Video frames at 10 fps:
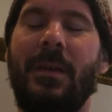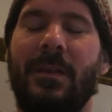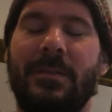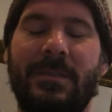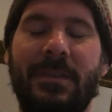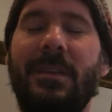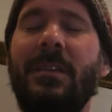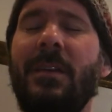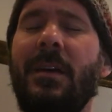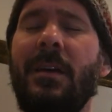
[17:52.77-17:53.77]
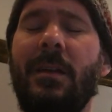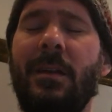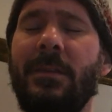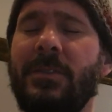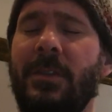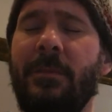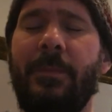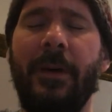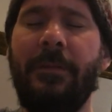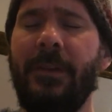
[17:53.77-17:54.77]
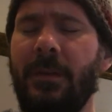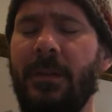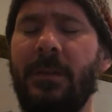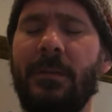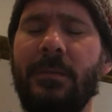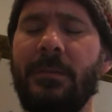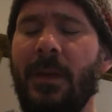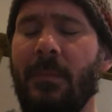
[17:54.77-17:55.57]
See that engine puffin',